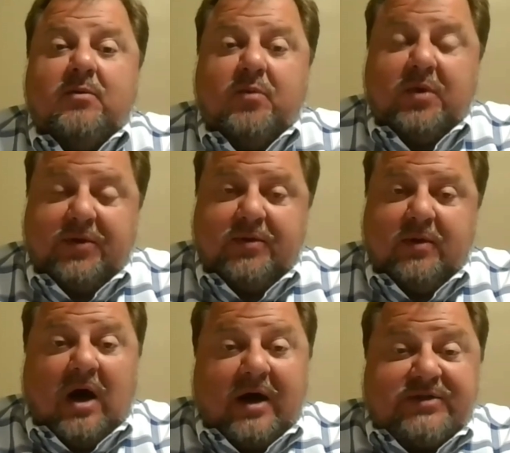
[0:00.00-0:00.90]
with
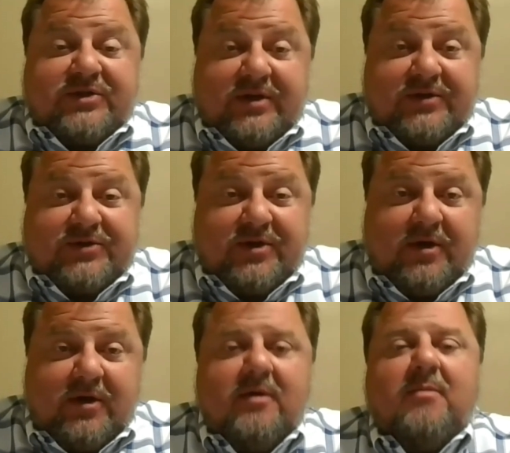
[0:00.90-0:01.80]

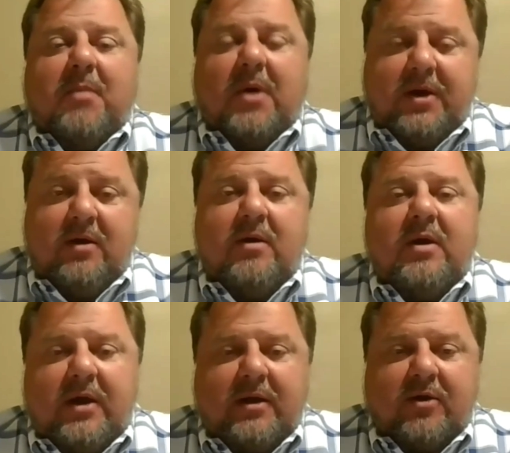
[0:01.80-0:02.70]
ICC money,
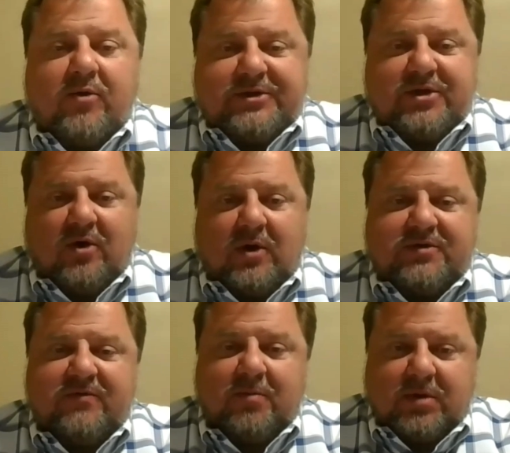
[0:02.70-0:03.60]
increased cost
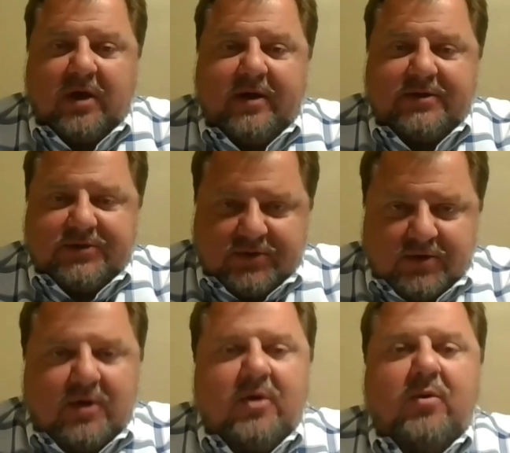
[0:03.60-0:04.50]
of compliance,
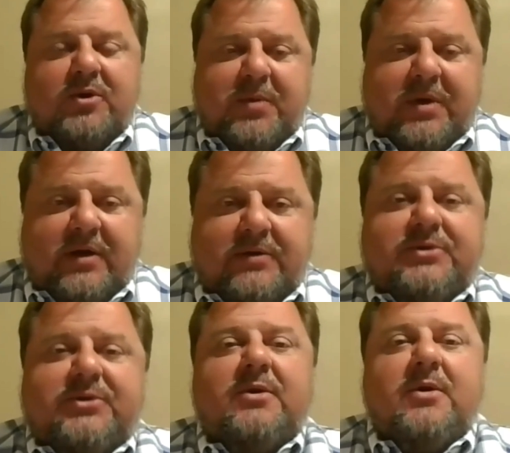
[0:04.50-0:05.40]
which
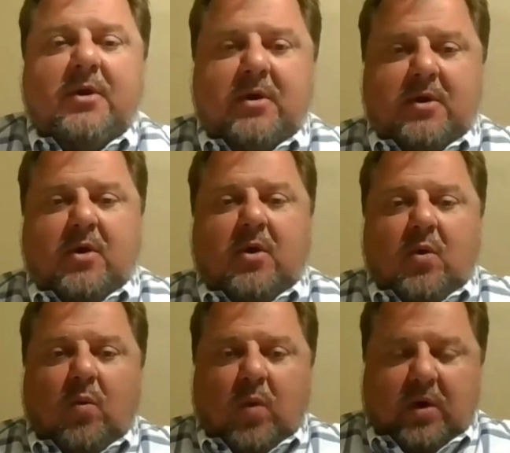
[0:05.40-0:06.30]
means
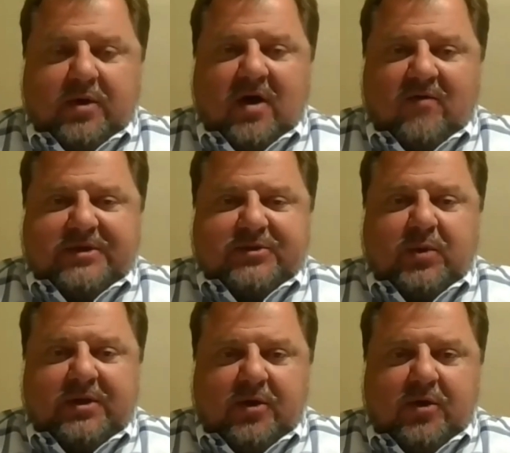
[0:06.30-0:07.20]
what the government's
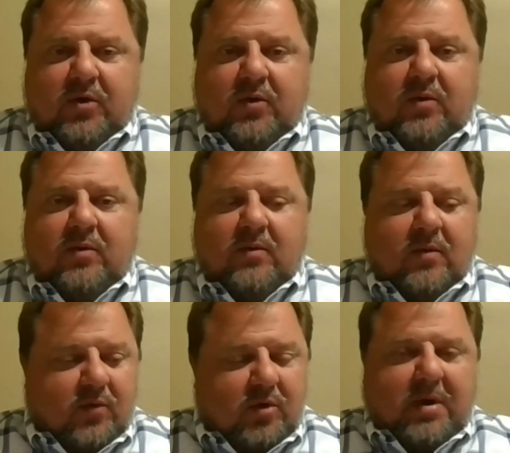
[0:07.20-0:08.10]
willing to do
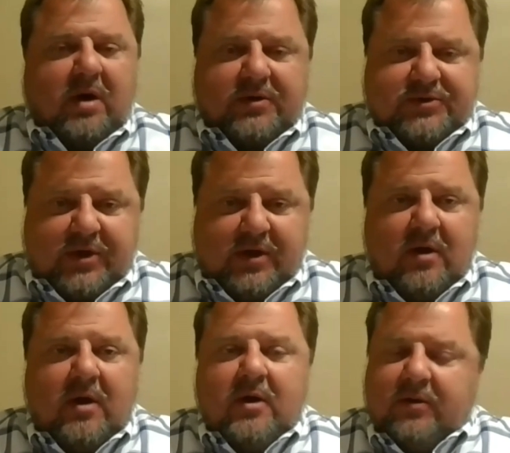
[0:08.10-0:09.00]
through the policy.
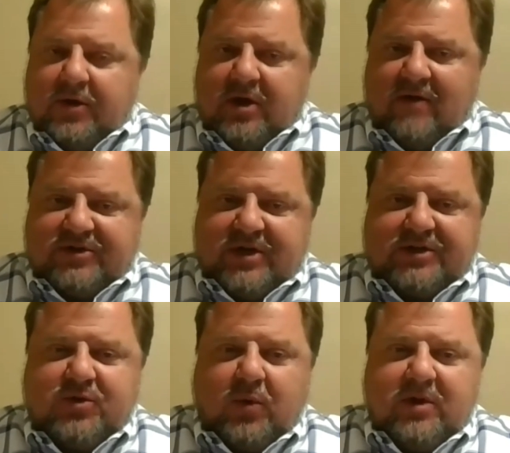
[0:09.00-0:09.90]
Now you have a
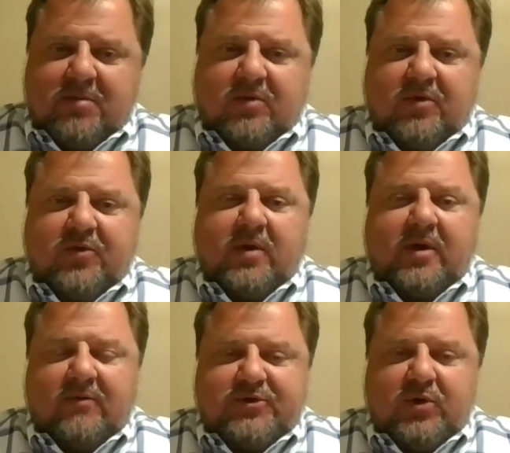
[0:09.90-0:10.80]
statutory limit on a
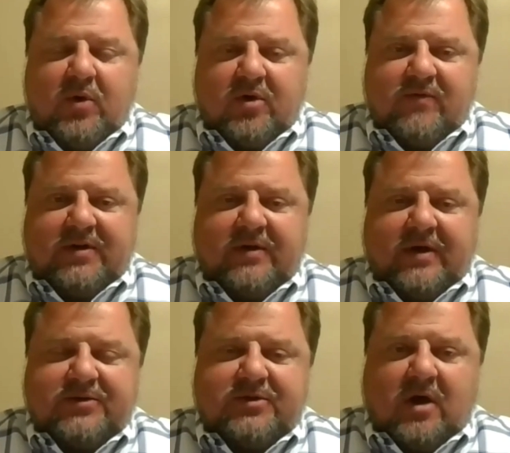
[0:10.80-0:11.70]
dwelling of
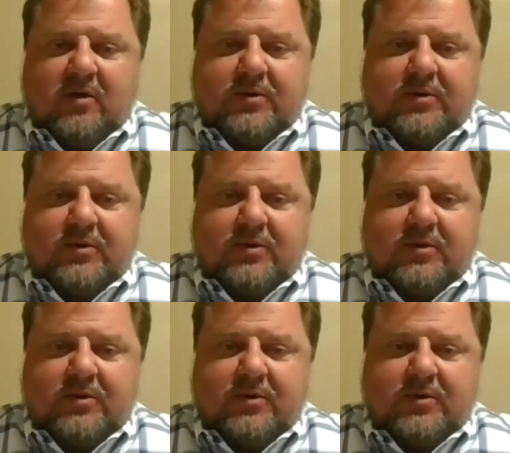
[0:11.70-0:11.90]
$250,000.